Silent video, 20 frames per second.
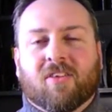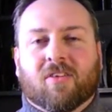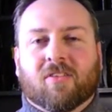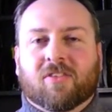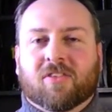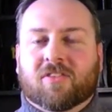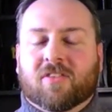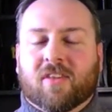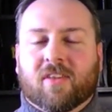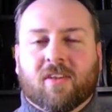You
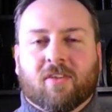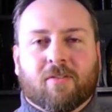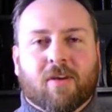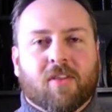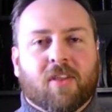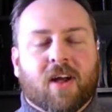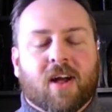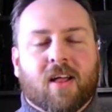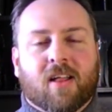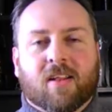know, just
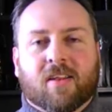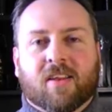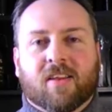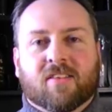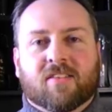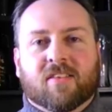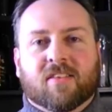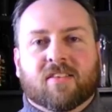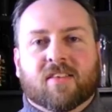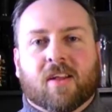around the
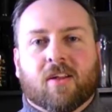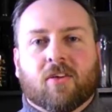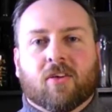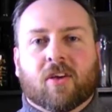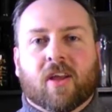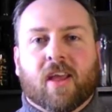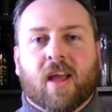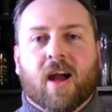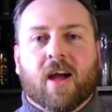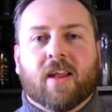holidays, things are a
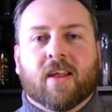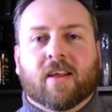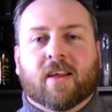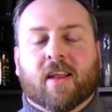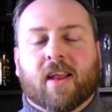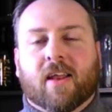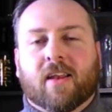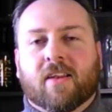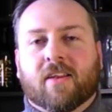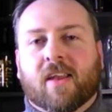little
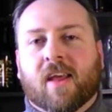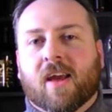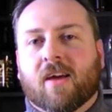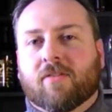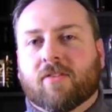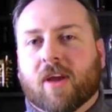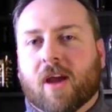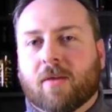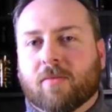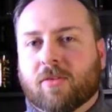chaotic, and I didn't
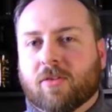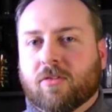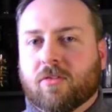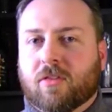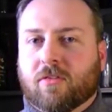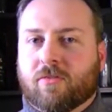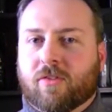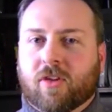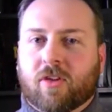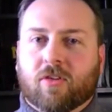have time to
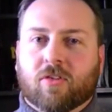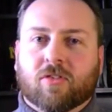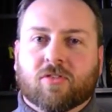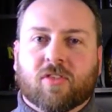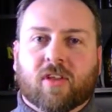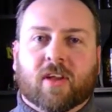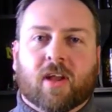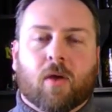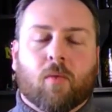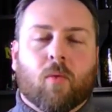do the
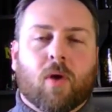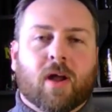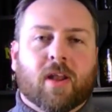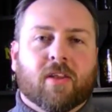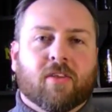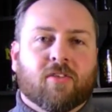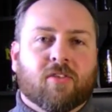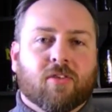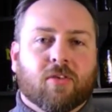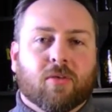videos like I
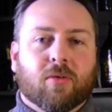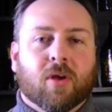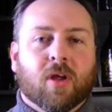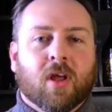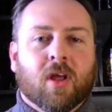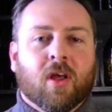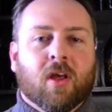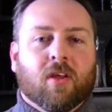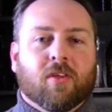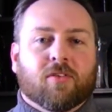wanted to.
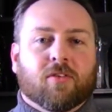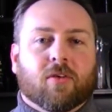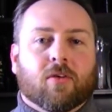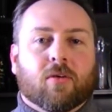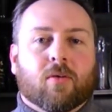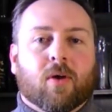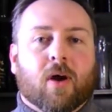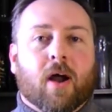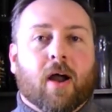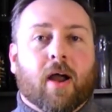
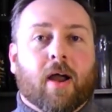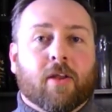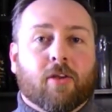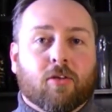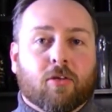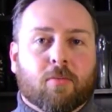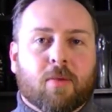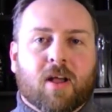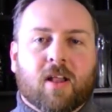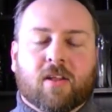So
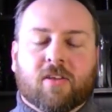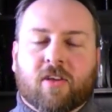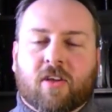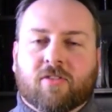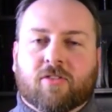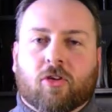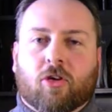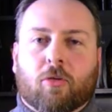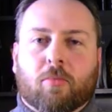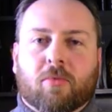I do
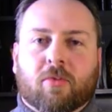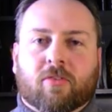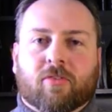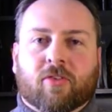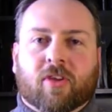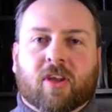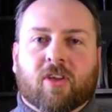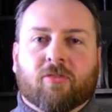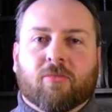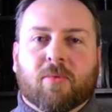apologize. I hope you'll
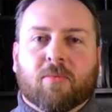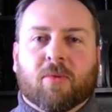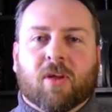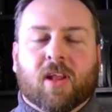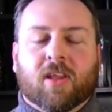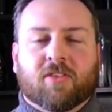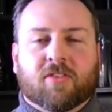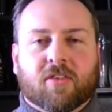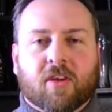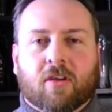forgive me,
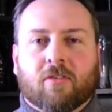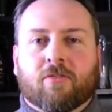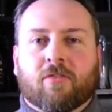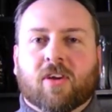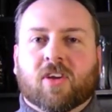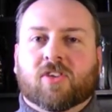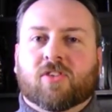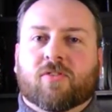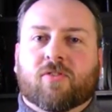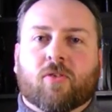but let's start
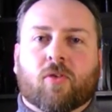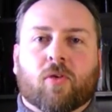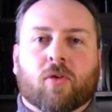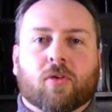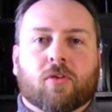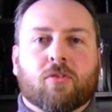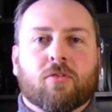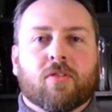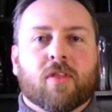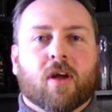fresh
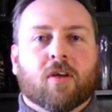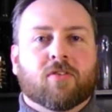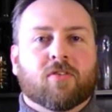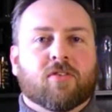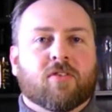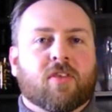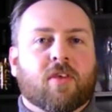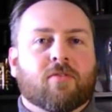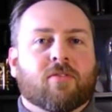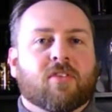for
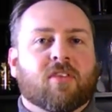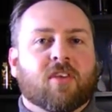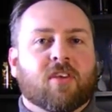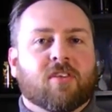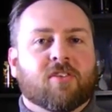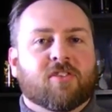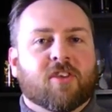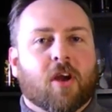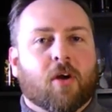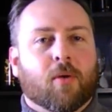
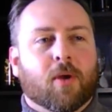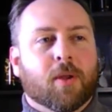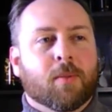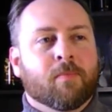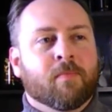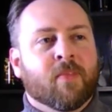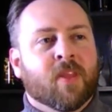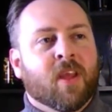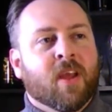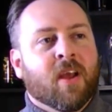2017, shall
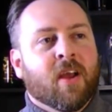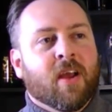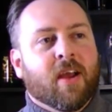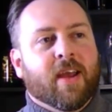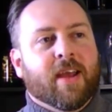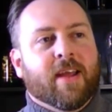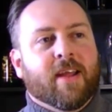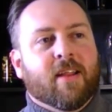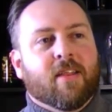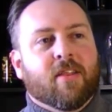we?
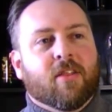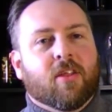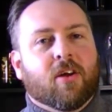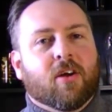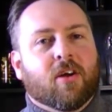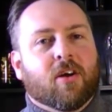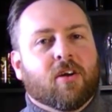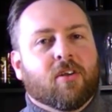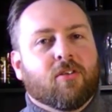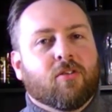In
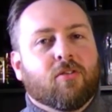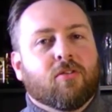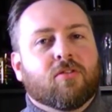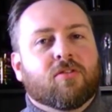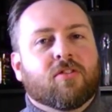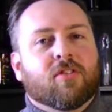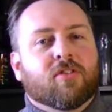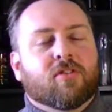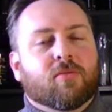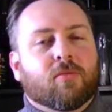the
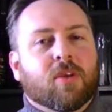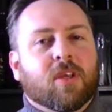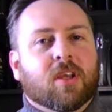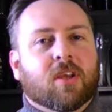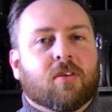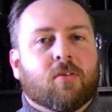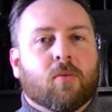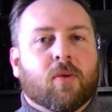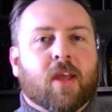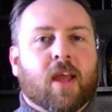news this
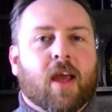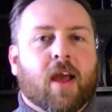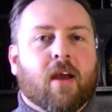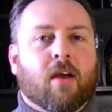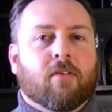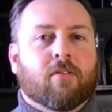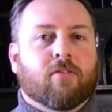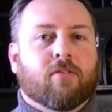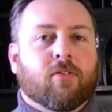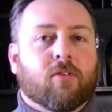week, we
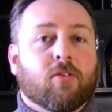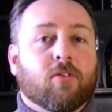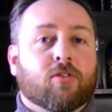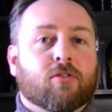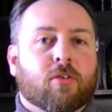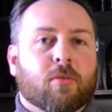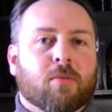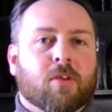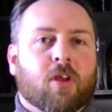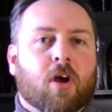have
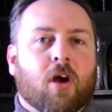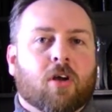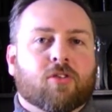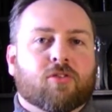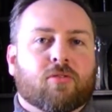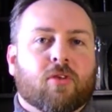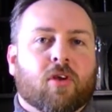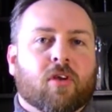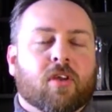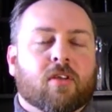news from an
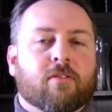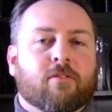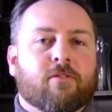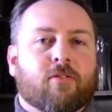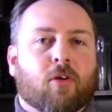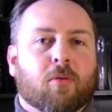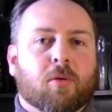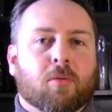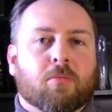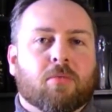Australian
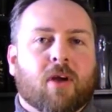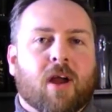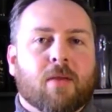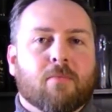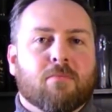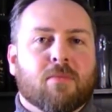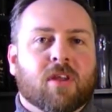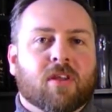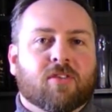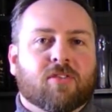former
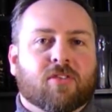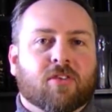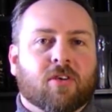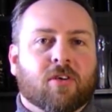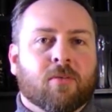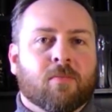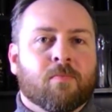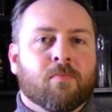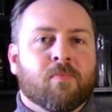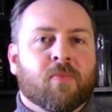prime
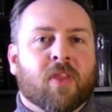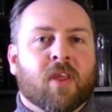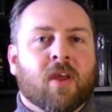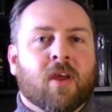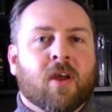minister,